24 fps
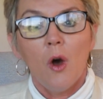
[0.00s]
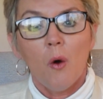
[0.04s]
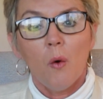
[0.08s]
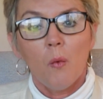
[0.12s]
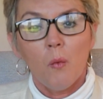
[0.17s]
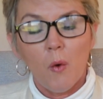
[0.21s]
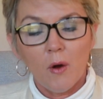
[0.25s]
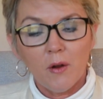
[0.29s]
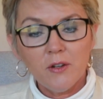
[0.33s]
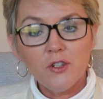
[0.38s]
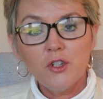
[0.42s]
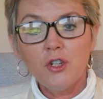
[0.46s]

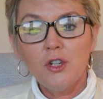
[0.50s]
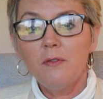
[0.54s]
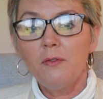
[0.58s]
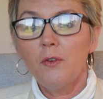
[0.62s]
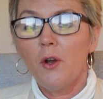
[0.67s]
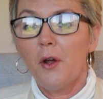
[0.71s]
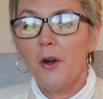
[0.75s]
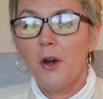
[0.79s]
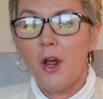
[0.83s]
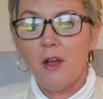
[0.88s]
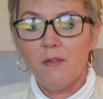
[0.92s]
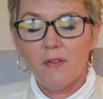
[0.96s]
Once you've
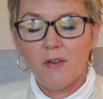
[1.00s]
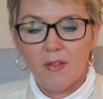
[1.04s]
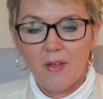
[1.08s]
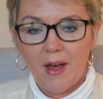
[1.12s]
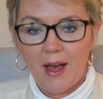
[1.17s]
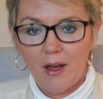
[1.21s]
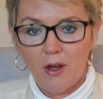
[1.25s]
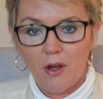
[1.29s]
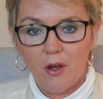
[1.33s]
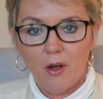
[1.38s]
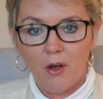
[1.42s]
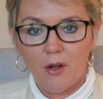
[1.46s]
got over
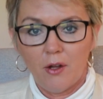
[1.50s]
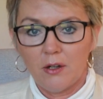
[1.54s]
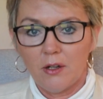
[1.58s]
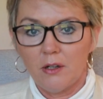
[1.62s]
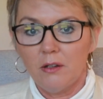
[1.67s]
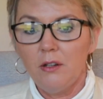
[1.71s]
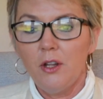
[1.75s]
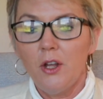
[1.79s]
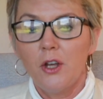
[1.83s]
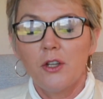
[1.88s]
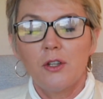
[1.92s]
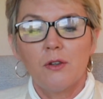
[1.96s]
that
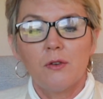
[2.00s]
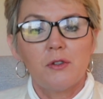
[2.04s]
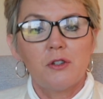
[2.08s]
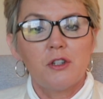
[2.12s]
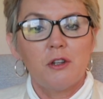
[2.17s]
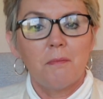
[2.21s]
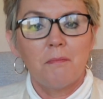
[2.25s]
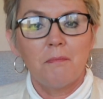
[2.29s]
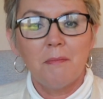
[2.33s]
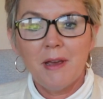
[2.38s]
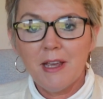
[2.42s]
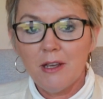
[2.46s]
hurdle, you'll
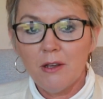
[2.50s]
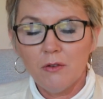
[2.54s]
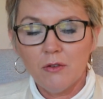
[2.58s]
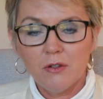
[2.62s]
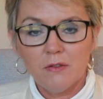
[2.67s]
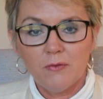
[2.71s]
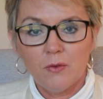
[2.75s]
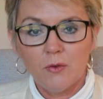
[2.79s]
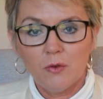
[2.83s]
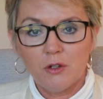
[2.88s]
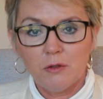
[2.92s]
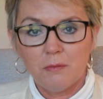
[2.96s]
submit your
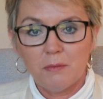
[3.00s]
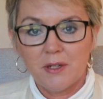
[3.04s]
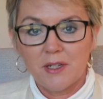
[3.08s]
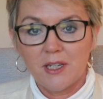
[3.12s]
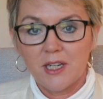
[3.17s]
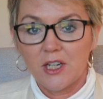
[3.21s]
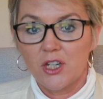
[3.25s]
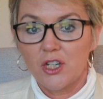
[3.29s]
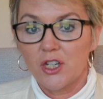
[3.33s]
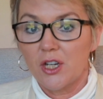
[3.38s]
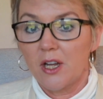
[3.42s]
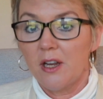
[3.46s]
divorce
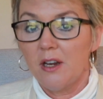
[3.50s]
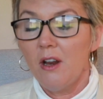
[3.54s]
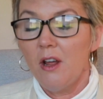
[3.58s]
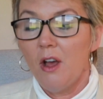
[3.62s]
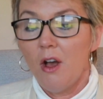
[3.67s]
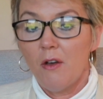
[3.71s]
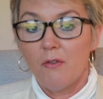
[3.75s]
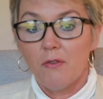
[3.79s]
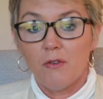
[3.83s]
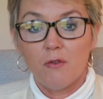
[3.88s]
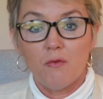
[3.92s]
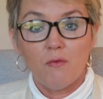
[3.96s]
petition.
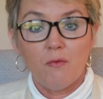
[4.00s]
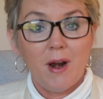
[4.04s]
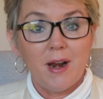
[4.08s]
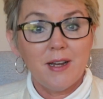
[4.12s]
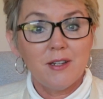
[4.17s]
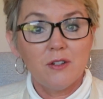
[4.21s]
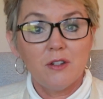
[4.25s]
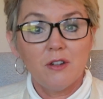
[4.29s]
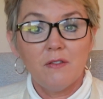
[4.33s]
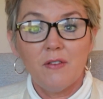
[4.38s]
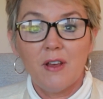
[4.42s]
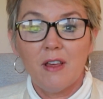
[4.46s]
The
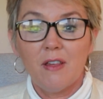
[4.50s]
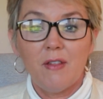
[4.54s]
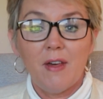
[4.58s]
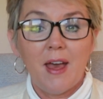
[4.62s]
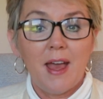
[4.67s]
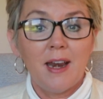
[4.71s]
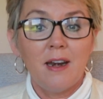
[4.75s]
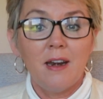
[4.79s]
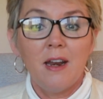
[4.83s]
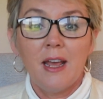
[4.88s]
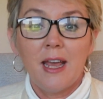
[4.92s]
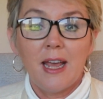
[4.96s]
rest of it
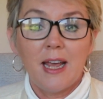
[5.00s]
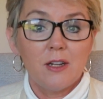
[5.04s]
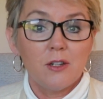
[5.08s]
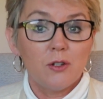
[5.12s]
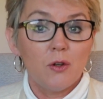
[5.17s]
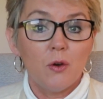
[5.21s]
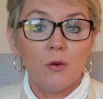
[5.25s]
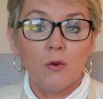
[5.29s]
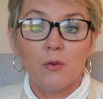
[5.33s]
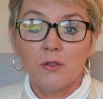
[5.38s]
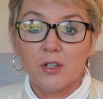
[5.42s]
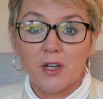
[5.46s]
then is
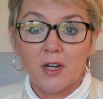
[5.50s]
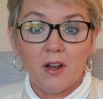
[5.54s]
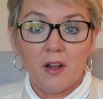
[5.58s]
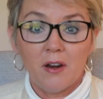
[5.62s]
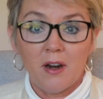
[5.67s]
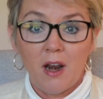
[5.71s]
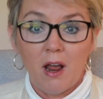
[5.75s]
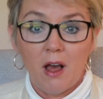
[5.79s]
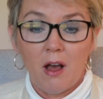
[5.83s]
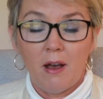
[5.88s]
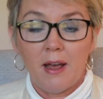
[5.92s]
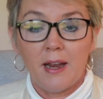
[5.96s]
all done
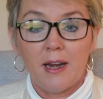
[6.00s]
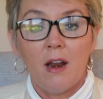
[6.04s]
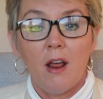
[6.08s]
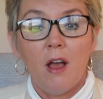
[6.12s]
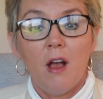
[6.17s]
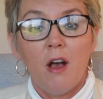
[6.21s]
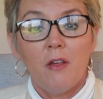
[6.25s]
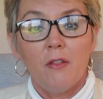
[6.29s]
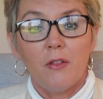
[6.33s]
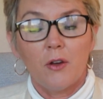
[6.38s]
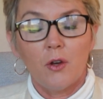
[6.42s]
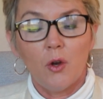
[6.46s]
online.
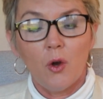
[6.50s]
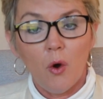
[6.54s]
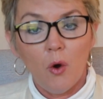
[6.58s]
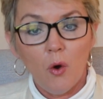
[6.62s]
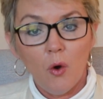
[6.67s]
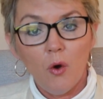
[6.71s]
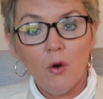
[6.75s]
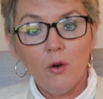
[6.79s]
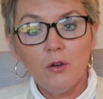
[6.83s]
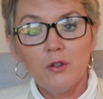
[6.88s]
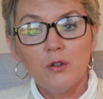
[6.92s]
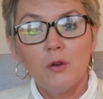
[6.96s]
The
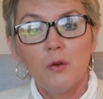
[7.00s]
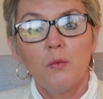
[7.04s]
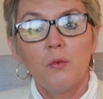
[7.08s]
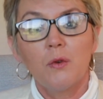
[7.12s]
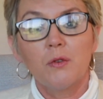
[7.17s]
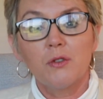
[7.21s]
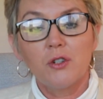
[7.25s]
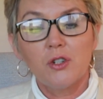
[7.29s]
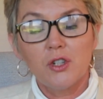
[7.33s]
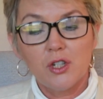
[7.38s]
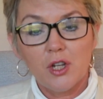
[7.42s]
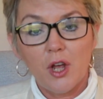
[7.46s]
court
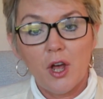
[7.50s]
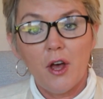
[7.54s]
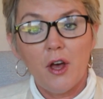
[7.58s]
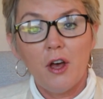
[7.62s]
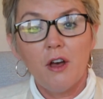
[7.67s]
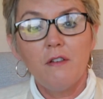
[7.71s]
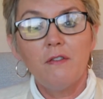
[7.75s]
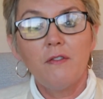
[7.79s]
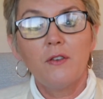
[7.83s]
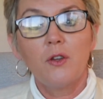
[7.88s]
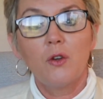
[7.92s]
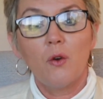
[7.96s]
will
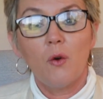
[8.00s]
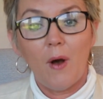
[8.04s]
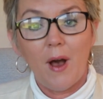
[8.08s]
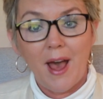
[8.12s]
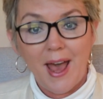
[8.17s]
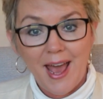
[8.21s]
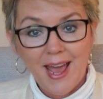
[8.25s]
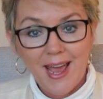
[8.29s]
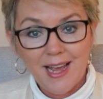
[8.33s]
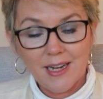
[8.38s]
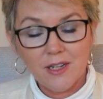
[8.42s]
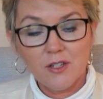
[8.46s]
serve your
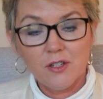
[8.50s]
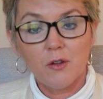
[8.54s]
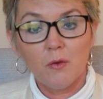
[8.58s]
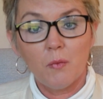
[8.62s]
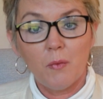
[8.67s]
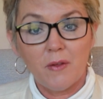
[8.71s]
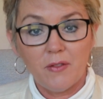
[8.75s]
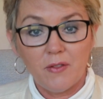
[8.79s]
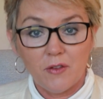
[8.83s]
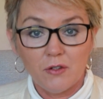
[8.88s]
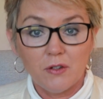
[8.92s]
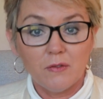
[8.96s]
ex
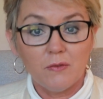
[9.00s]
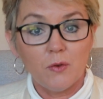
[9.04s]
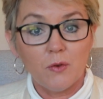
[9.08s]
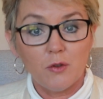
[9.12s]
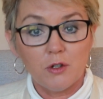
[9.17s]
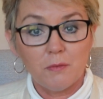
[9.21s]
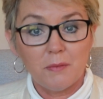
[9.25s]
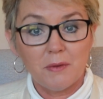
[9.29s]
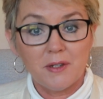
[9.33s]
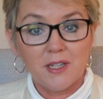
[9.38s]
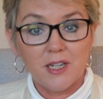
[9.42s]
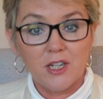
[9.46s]
with the
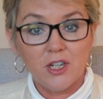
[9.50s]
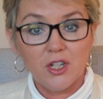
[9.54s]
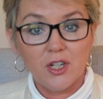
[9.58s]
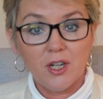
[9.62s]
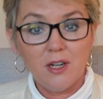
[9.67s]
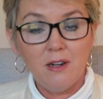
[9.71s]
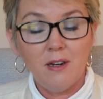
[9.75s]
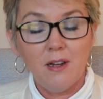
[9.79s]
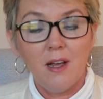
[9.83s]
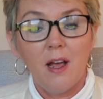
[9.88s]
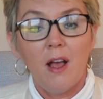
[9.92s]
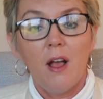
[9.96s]
divorce
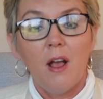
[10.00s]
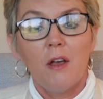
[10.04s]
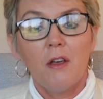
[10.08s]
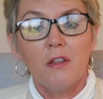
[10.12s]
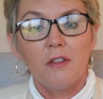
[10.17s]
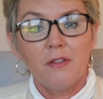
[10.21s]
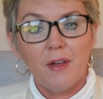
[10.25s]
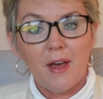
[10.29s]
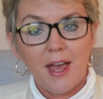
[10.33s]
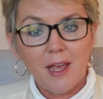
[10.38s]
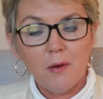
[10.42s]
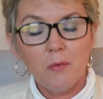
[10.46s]
petition.
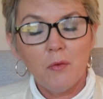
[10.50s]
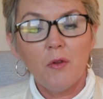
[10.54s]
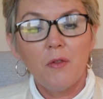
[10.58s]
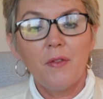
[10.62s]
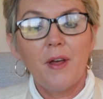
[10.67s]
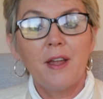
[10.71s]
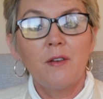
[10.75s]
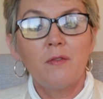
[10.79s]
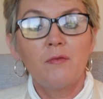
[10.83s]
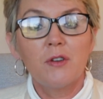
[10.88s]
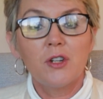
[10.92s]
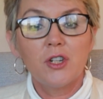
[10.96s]
They will
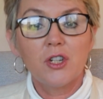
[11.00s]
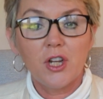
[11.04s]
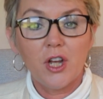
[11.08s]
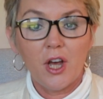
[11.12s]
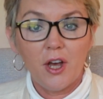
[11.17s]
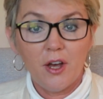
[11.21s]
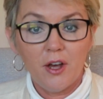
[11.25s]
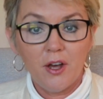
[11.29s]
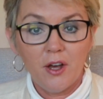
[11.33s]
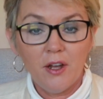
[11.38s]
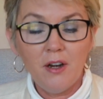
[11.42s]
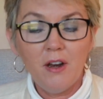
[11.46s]
then
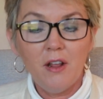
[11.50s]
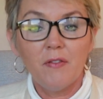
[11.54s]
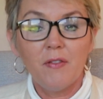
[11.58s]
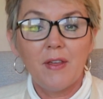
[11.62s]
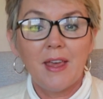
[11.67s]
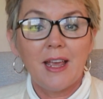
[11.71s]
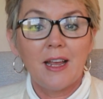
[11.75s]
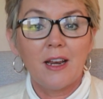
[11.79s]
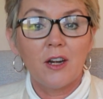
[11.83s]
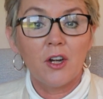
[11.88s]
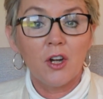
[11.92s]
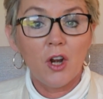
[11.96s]
return
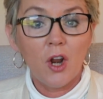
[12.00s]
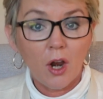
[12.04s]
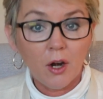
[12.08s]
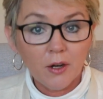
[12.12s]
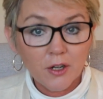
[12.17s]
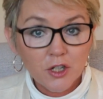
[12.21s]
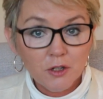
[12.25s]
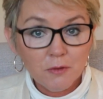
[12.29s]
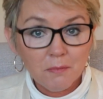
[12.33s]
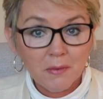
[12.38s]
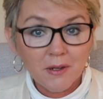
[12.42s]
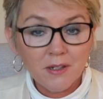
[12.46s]
the
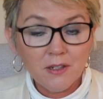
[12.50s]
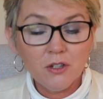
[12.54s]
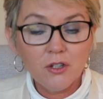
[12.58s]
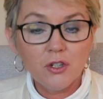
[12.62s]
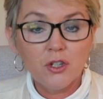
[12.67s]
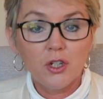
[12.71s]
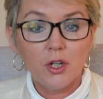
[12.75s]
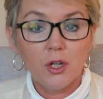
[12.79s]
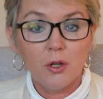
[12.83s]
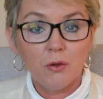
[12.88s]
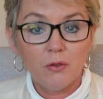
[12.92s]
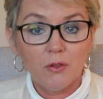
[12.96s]
acknowledgement
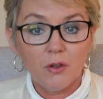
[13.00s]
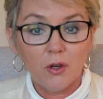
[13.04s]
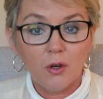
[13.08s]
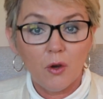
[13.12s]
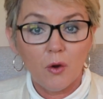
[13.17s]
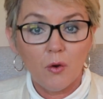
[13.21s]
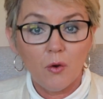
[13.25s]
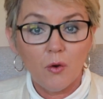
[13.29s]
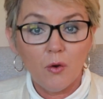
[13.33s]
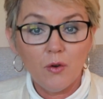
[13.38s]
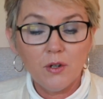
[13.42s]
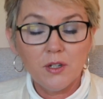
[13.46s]
to the
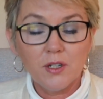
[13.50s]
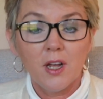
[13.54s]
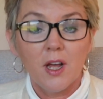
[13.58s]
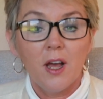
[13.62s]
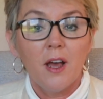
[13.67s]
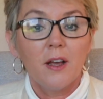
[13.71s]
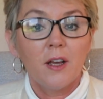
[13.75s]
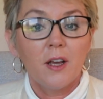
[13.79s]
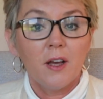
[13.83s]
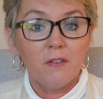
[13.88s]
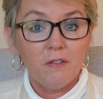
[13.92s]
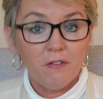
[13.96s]
court,
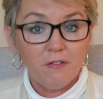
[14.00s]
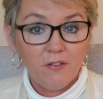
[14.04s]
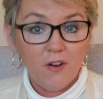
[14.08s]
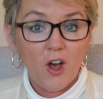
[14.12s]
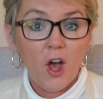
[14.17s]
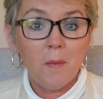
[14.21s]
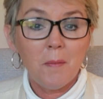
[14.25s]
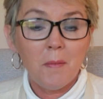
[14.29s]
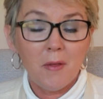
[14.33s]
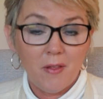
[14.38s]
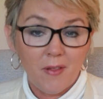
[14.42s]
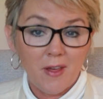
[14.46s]

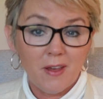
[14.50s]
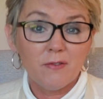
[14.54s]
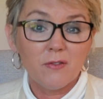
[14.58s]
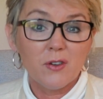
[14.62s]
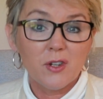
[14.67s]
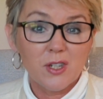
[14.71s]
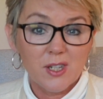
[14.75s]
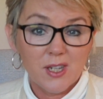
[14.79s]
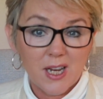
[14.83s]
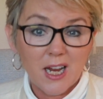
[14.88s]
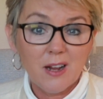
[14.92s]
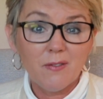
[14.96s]
confirm that they've
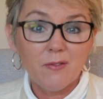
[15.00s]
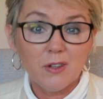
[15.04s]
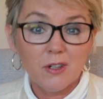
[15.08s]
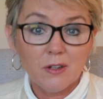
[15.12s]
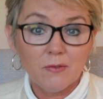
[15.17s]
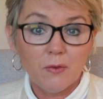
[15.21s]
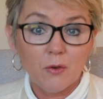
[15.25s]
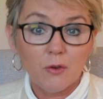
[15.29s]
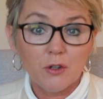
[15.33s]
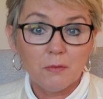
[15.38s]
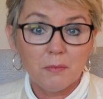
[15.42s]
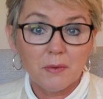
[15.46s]
received the
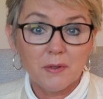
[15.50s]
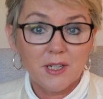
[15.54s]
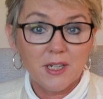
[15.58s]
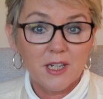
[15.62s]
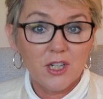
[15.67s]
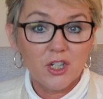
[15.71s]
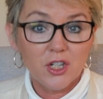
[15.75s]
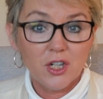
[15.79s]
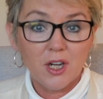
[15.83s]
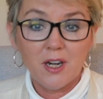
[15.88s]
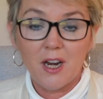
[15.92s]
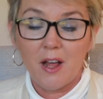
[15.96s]
divorce
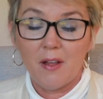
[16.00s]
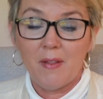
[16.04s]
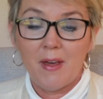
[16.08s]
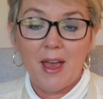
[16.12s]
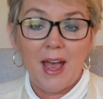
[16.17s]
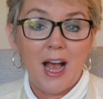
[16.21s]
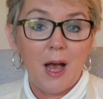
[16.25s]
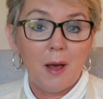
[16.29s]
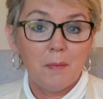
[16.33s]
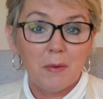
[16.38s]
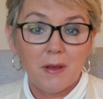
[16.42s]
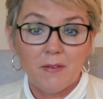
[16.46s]
petition and they're
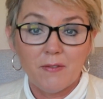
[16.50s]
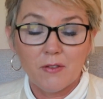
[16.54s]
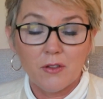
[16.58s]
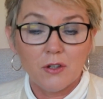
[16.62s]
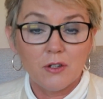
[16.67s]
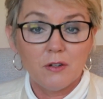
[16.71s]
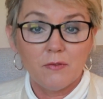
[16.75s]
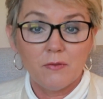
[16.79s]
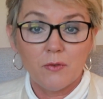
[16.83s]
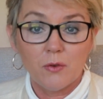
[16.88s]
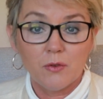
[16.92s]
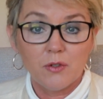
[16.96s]
happy for the
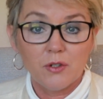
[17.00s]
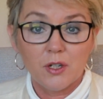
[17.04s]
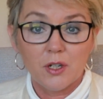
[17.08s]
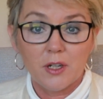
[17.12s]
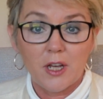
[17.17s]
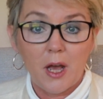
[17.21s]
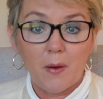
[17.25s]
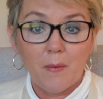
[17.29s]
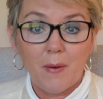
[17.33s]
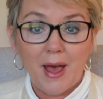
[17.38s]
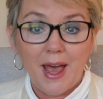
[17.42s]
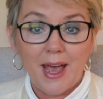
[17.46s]
divorce to
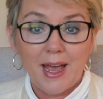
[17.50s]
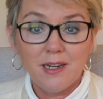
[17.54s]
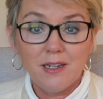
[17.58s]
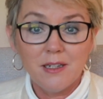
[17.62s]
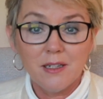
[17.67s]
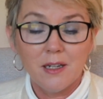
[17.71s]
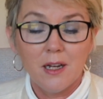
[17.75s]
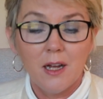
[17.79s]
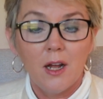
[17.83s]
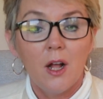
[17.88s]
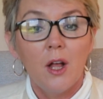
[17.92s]
go ahead.